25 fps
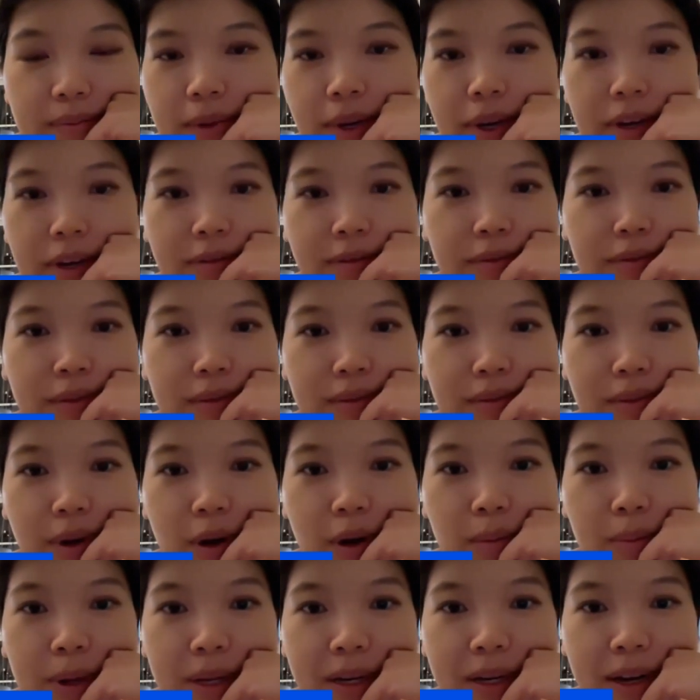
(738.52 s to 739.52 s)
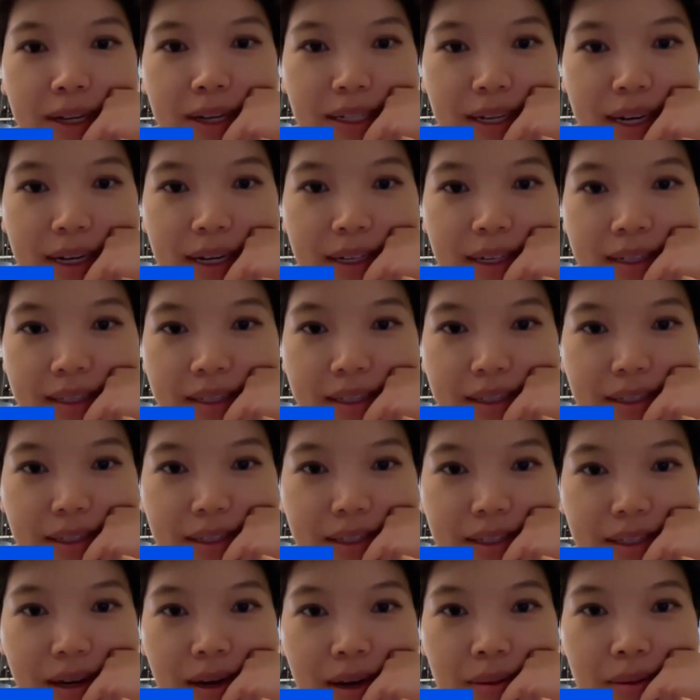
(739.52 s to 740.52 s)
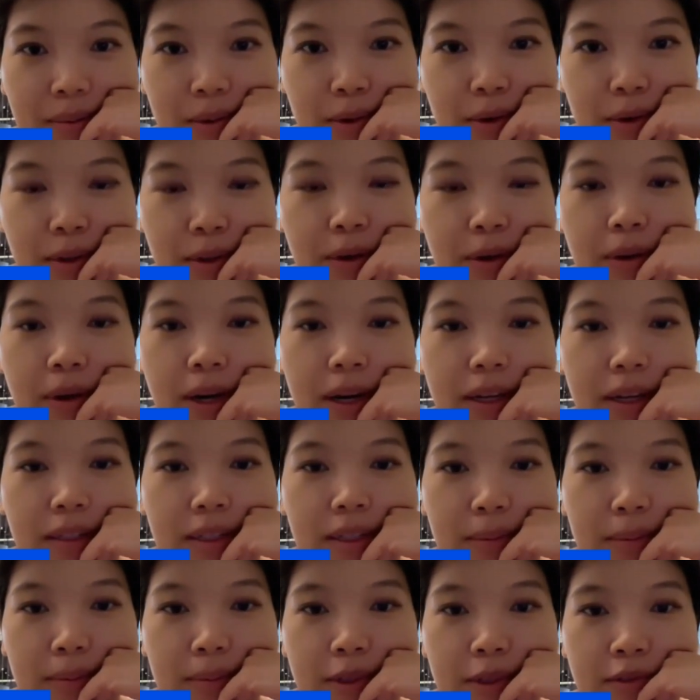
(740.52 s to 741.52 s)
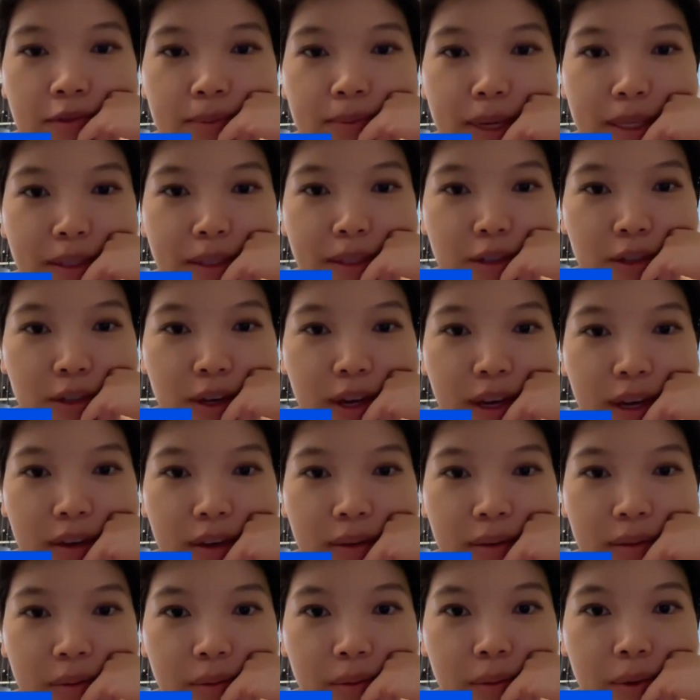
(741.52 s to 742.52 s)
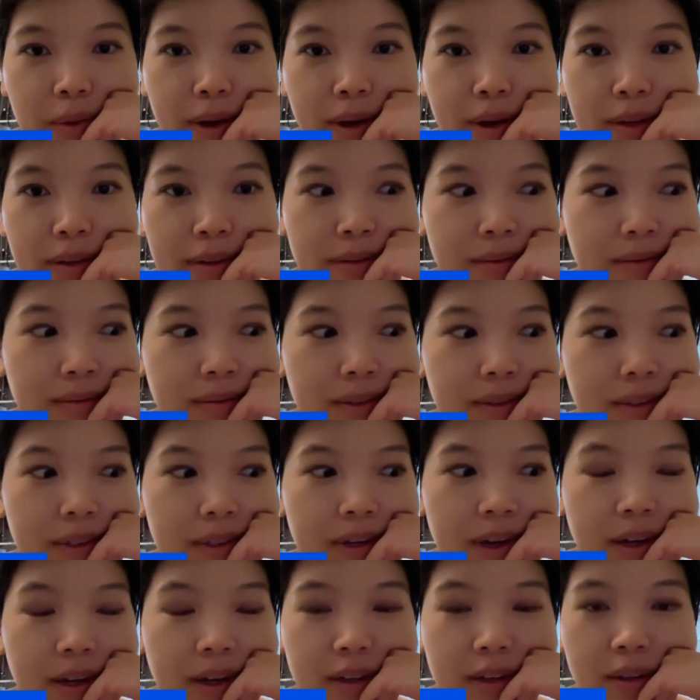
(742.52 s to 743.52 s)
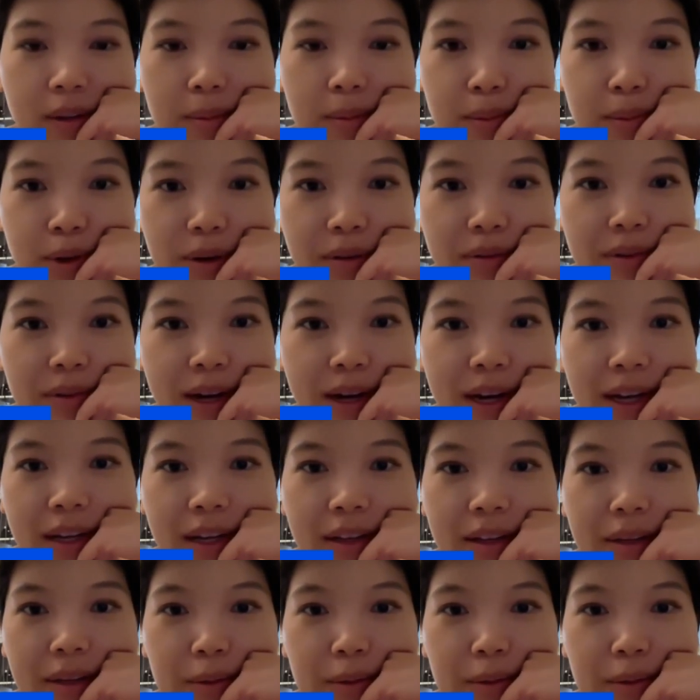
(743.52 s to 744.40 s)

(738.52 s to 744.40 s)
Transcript: kind of open identity system or no concept of messaging one canonical profile.